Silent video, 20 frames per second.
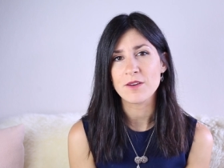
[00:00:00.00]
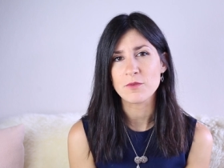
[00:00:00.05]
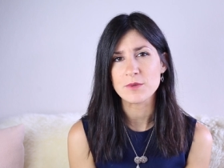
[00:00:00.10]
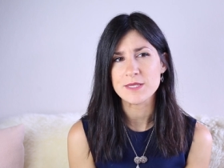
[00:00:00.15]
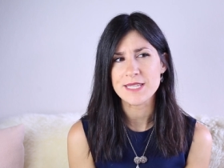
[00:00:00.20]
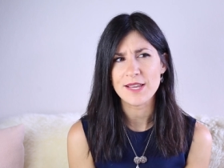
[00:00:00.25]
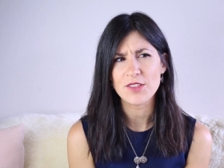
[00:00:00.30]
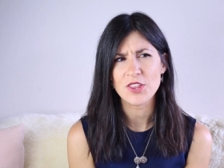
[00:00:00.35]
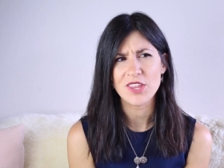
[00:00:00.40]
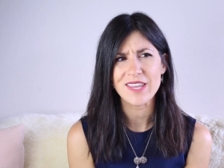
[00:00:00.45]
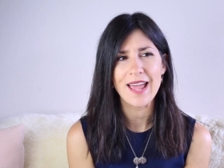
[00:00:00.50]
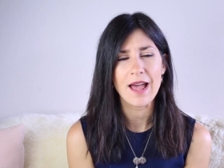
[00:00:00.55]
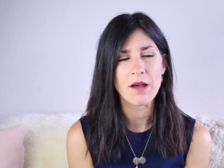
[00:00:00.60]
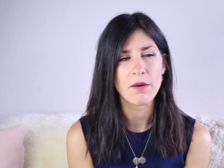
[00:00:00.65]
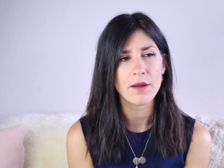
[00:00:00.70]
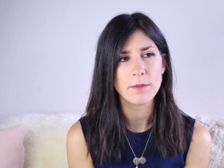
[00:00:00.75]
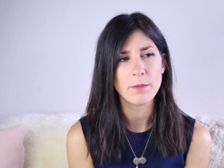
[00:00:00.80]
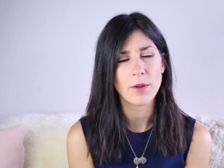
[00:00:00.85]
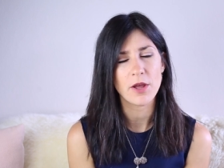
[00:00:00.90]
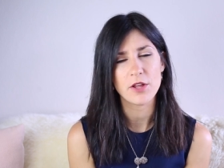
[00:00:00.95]
And it was actually
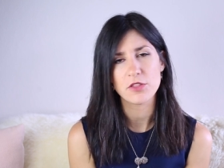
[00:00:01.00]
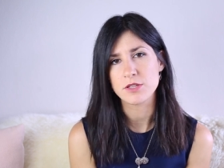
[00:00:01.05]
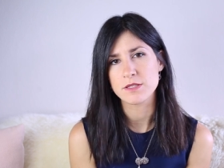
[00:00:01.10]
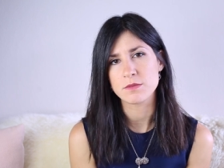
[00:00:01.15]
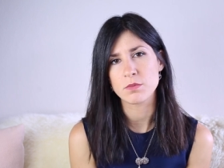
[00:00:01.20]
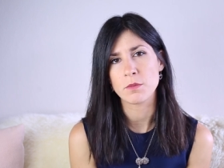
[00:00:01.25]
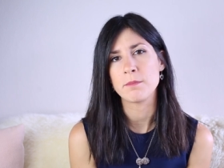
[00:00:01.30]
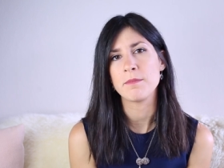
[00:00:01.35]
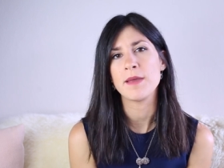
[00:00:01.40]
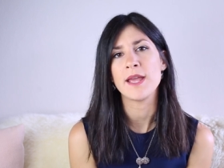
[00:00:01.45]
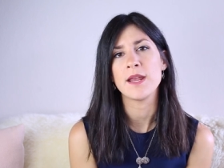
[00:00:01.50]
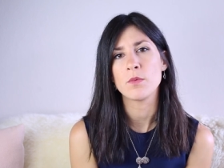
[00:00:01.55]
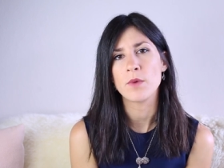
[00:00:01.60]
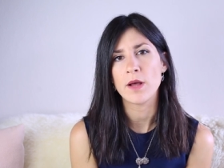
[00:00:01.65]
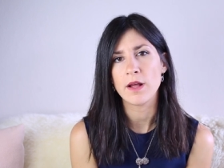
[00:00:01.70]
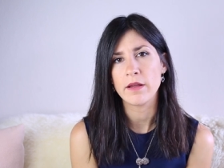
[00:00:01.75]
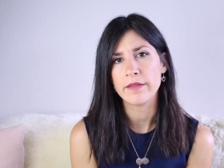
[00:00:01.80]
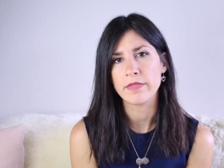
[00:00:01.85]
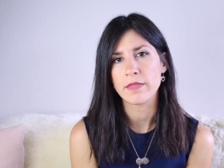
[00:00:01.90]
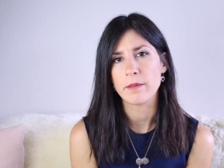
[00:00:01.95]
how I'd purchased from
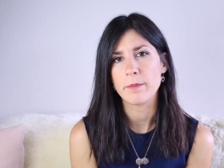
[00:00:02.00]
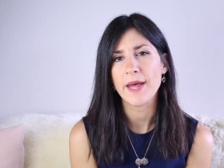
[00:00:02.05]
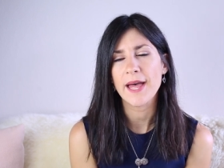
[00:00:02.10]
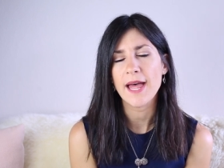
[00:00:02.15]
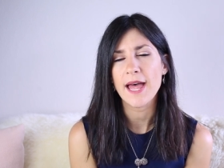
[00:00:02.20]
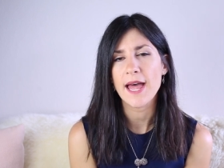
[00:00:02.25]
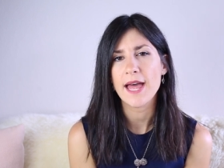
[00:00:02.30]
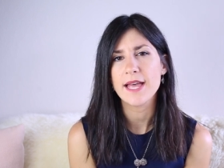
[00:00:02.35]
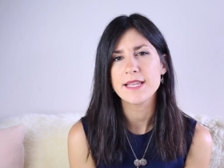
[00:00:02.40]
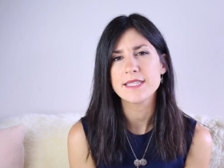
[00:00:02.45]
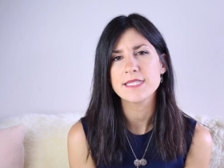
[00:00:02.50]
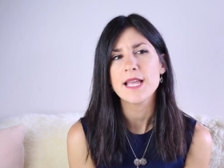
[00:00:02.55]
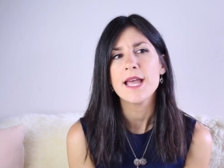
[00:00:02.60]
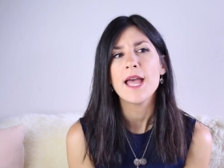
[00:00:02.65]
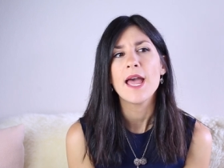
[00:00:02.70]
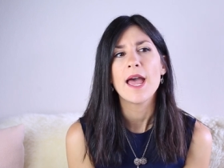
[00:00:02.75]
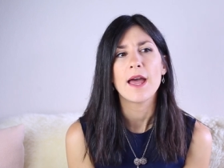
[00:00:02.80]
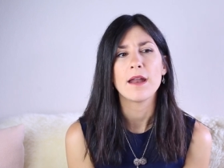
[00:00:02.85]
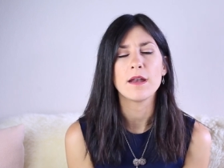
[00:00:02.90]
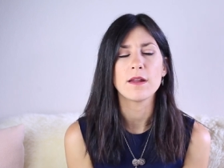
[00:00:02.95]
Madewell in the past,
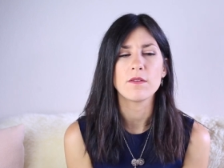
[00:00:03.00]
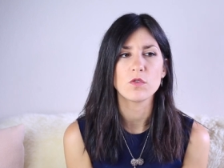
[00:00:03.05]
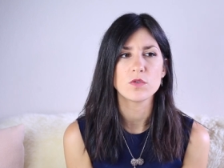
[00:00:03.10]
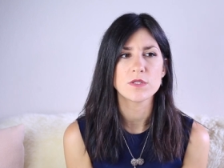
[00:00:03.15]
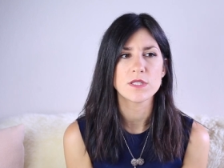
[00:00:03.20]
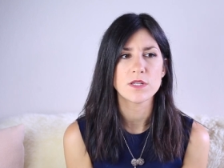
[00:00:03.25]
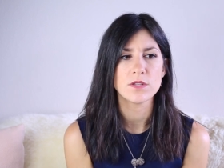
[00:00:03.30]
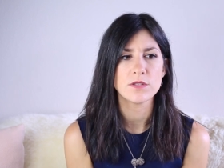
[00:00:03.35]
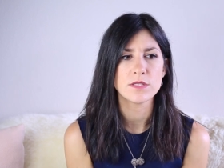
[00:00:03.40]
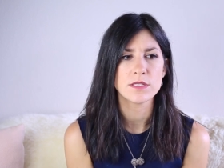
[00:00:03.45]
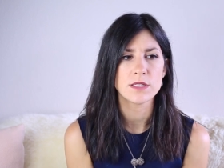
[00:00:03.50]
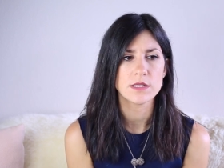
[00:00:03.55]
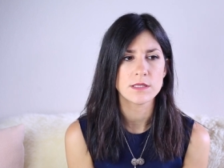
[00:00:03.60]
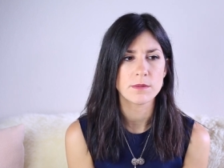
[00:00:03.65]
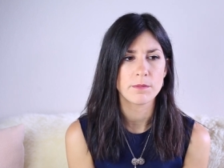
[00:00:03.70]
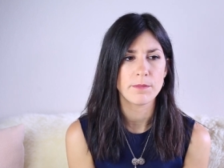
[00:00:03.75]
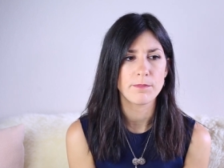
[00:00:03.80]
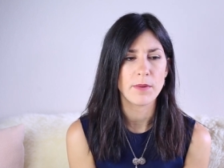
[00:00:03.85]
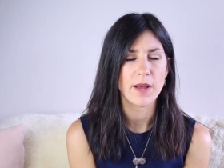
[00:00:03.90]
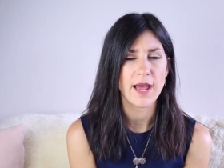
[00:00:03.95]
and I've also used it
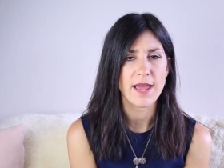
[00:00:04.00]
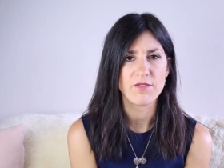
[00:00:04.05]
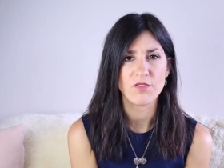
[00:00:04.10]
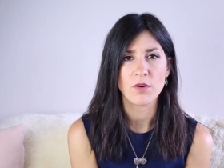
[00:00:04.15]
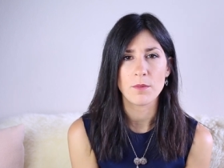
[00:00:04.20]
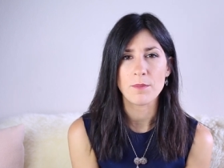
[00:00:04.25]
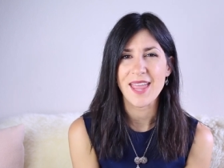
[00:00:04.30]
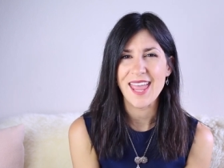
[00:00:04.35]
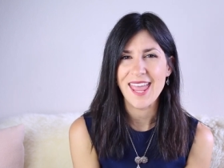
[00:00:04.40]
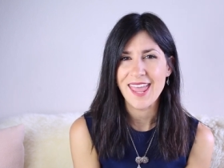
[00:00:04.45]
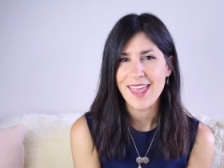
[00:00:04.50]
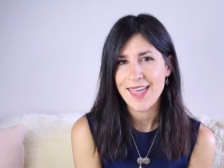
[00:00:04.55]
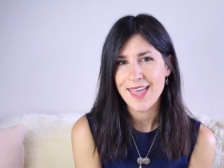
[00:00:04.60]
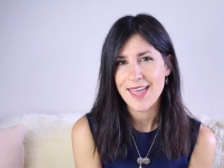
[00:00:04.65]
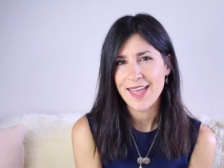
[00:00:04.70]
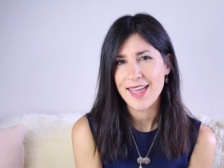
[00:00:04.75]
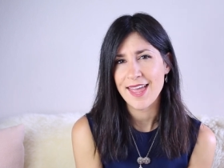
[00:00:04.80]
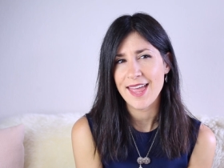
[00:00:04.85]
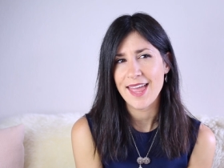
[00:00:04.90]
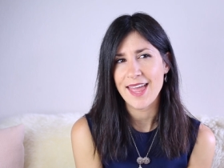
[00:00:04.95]
to buy from
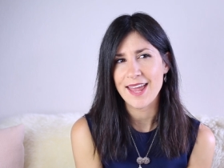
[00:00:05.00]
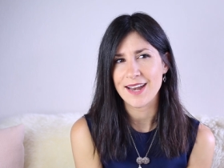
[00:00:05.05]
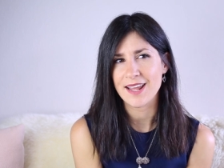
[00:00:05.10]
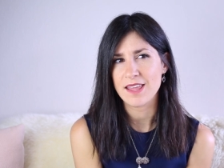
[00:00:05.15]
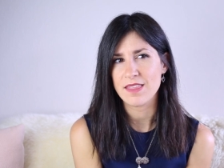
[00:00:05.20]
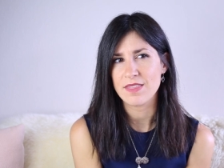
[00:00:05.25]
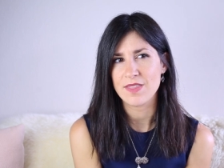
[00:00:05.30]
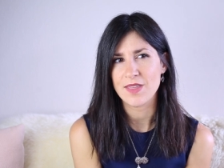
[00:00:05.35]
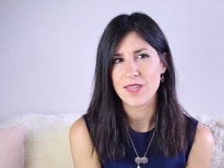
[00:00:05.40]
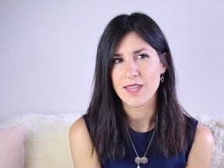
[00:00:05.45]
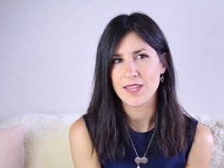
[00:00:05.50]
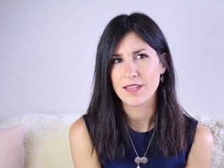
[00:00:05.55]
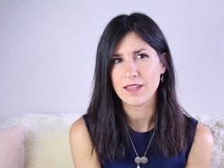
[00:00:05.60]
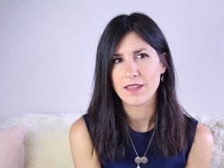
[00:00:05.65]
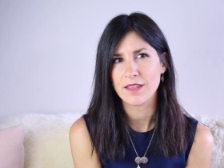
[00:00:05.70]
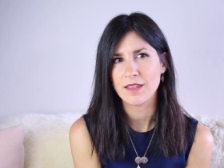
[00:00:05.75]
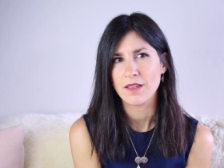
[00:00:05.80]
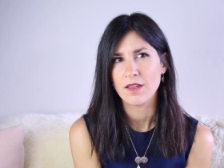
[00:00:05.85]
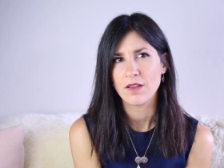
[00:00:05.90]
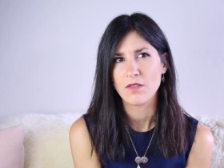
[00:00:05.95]
Air, and I
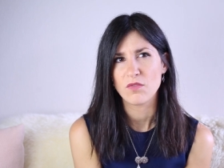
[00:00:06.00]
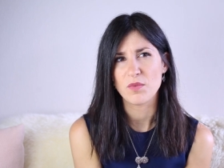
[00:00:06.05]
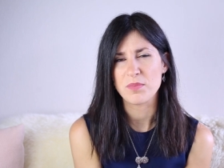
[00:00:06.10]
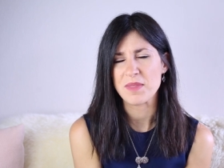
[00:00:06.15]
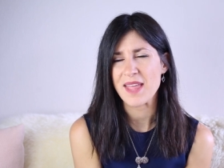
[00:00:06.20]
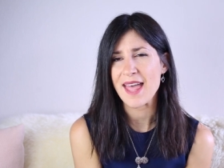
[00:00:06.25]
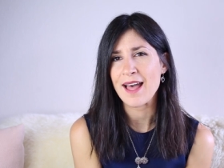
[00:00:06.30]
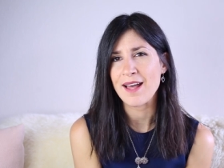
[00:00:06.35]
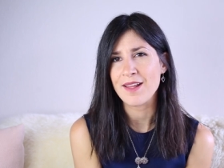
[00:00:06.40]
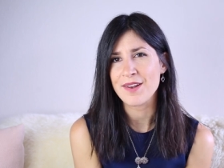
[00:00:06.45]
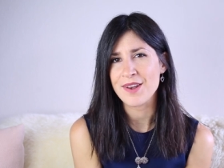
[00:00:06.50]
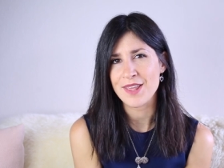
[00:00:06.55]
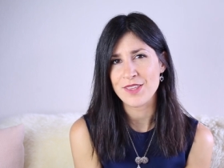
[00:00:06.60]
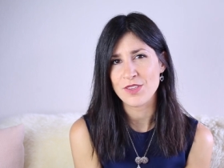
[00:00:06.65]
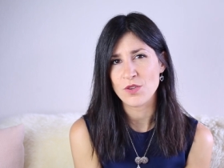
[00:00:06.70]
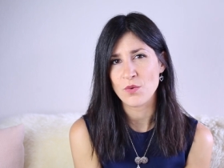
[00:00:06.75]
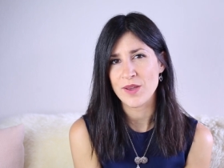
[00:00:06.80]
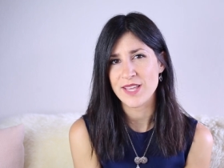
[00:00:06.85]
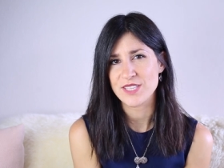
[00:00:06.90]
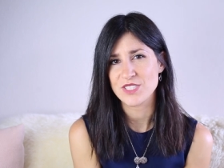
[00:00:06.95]
think from the
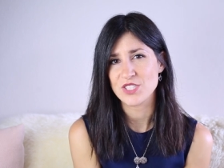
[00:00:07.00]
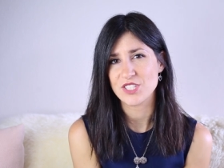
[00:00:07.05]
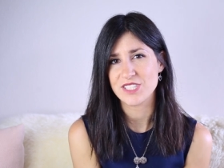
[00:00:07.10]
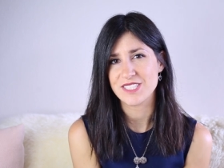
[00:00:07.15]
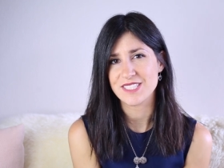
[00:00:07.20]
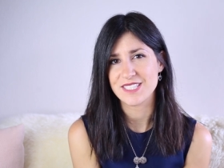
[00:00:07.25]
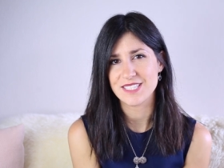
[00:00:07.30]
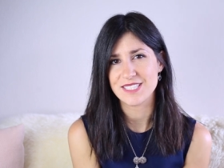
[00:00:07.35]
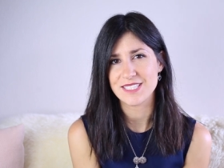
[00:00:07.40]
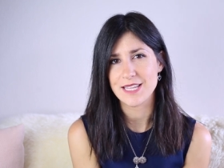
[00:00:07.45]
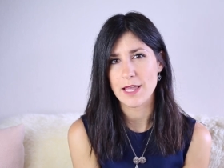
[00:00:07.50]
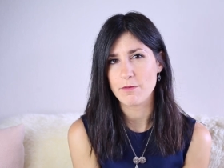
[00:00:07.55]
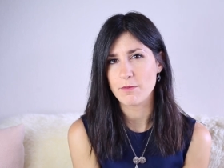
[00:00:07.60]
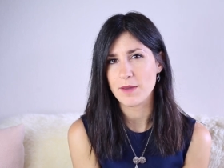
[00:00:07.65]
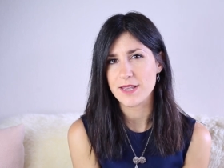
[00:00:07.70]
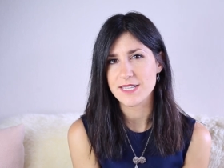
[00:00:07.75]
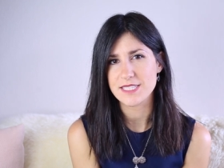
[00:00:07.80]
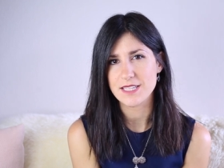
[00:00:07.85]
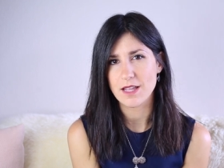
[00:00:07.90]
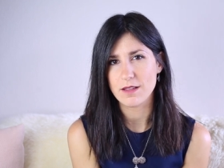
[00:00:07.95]
Outnet US just to save
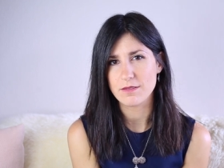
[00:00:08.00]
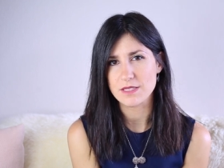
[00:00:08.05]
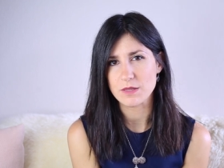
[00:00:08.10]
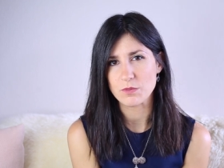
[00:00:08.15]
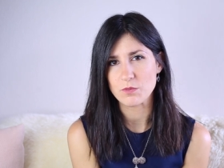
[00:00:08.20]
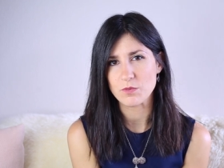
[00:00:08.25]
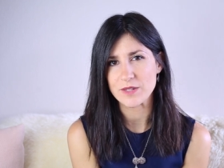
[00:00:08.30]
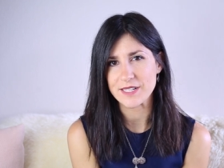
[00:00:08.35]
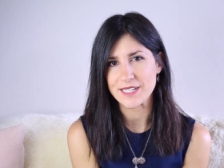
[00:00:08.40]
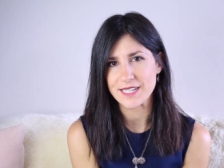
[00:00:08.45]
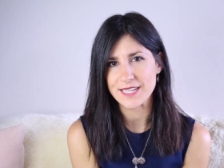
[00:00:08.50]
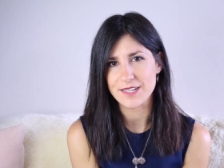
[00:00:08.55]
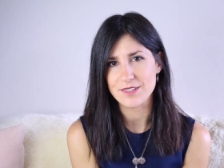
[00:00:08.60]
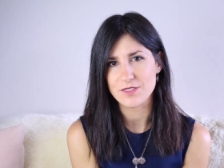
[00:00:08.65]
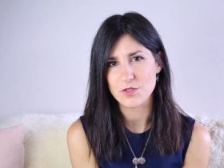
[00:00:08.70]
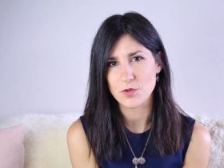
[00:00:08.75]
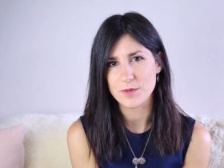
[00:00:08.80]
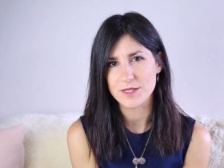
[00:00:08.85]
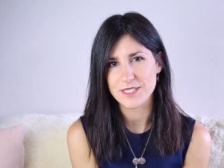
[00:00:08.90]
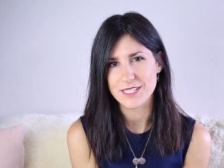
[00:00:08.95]
myself some really
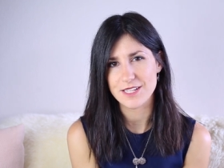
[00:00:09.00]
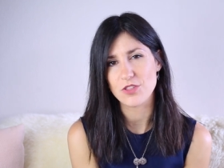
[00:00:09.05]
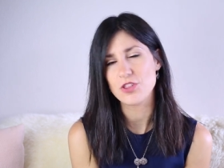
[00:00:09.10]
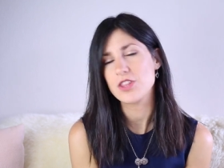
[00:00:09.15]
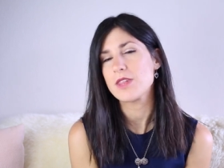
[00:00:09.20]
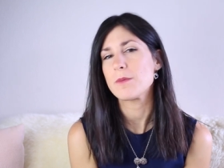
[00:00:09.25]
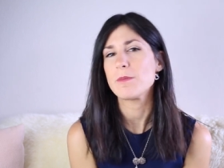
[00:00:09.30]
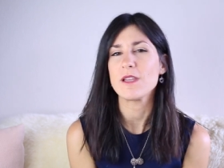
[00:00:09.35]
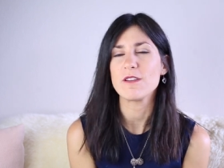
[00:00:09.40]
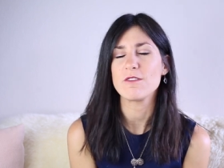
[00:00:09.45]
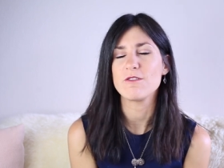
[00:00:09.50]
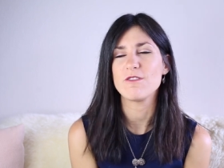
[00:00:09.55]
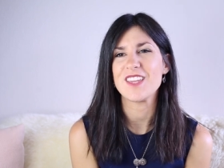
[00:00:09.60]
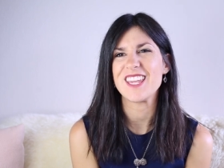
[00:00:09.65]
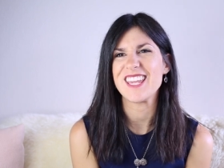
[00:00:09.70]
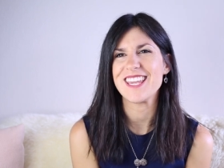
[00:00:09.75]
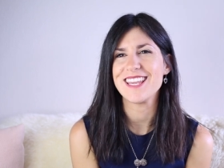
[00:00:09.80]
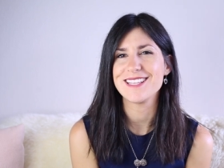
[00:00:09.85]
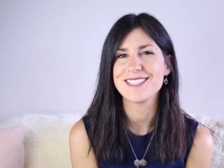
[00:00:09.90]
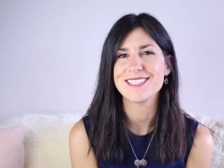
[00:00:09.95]
exorbitant shipping
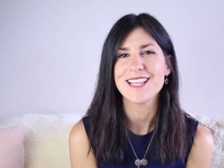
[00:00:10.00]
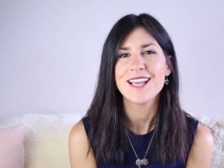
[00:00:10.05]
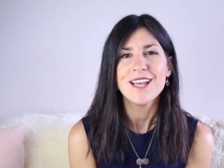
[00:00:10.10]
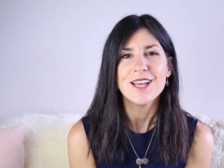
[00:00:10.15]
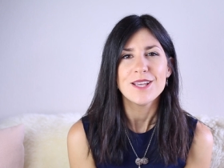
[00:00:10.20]
fees.